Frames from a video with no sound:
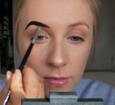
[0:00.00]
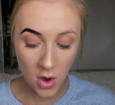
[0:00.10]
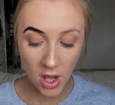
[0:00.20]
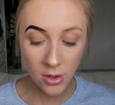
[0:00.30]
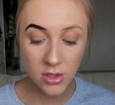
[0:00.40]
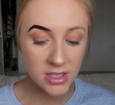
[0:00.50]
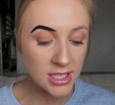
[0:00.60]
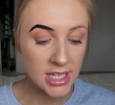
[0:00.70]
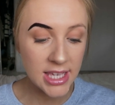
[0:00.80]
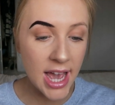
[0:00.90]
Now, I
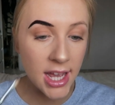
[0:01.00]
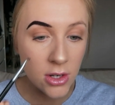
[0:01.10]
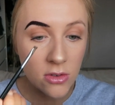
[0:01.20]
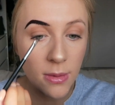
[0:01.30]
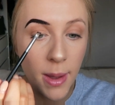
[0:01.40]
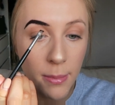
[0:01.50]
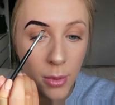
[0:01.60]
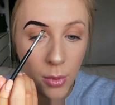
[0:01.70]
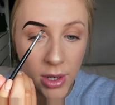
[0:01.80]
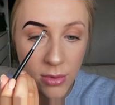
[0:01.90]
honestly cannot
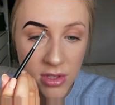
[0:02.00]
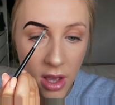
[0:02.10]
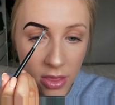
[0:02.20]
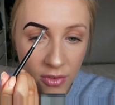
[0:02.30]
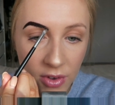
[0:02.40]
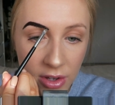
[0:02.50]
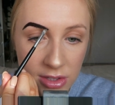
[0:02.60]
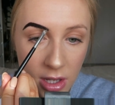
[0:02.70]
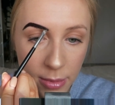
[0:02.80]
remember what it was like the first